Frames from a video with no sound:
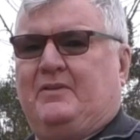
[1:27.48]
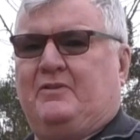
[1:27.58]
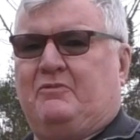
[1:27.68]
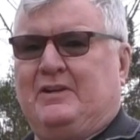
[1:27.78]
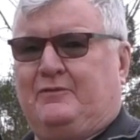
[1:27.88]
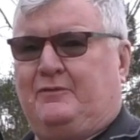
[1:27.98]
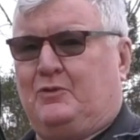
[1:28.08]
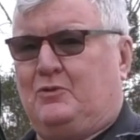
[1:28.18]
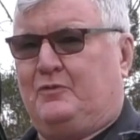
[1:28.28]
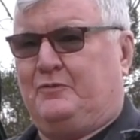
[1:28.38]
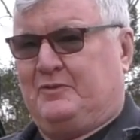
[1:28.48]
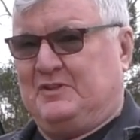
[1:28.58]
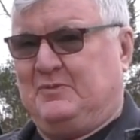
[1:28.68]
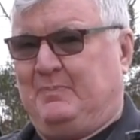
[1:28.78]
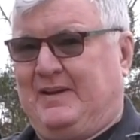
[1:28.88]
the rear floor for a
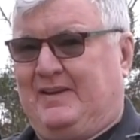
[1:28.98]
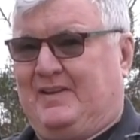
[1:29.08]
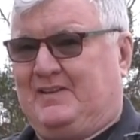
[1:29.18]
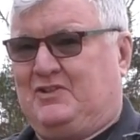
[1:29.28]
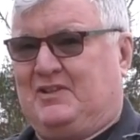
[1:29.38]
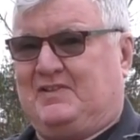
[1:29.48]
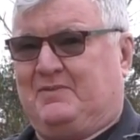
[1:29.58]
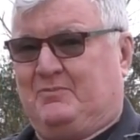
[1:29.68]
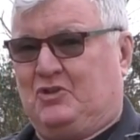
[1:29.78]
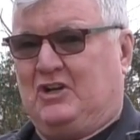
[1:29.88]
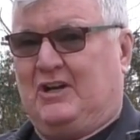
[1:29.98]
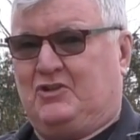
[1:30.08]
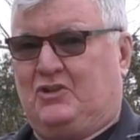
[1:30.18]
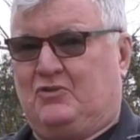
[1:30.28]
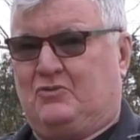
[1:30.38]
spare. There's just some
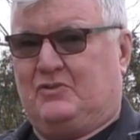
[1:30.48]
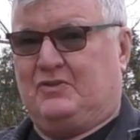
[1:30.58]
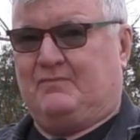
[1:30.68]
charging cords.